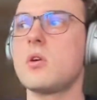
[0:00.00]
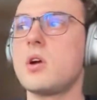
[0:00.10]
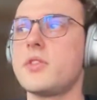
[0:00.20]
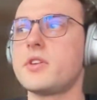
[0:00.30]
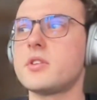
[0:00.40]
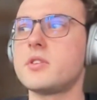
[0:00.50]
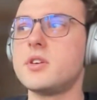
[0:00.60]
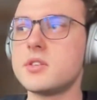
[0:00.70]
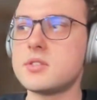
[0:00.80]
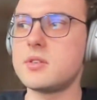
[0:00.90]
I think the
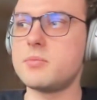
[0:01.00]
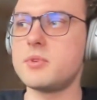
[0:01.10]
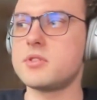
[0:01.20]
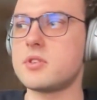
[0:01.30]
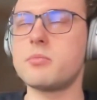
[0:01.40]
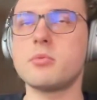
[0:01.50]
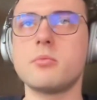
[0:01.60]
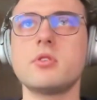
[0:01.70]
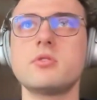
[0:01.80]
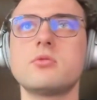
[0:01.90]
TSDB stuff in
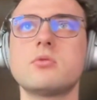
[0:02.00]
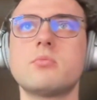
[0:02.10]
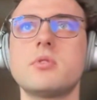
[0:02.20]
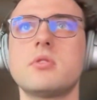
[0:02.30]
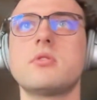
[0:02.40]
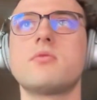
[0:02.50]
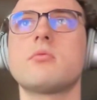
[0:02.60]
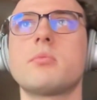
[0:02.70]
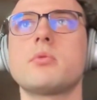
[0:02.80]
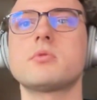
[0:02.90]
Prometheus used to be in a different
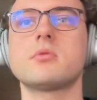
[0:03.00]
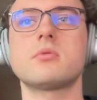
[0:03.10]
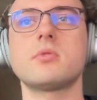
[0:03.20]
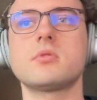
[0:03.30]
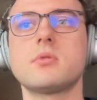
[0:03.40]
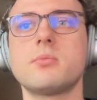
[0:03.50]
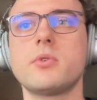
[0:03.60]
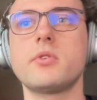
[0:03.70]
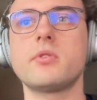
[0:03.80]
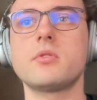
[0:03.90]
repository at some point.